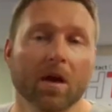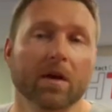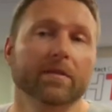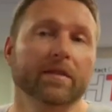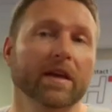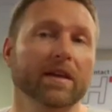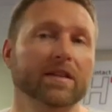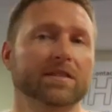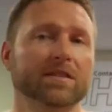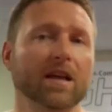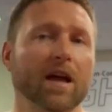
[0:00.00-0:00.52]

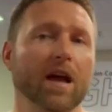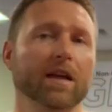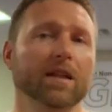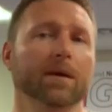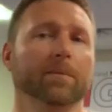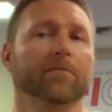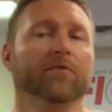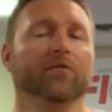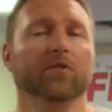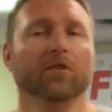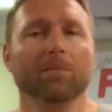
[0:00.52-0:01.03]
They sign
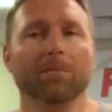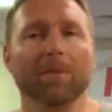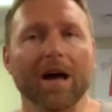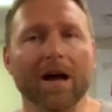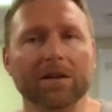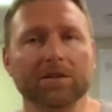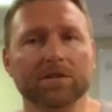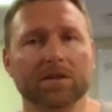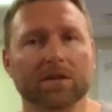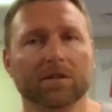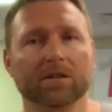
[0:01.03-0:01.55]
up for a
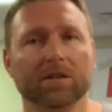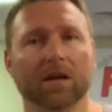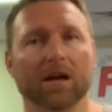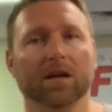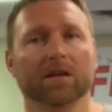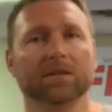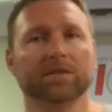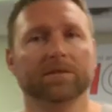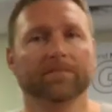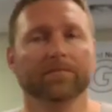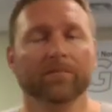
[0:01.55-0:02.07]
boxing
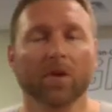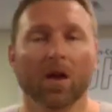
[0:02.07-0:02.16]
class.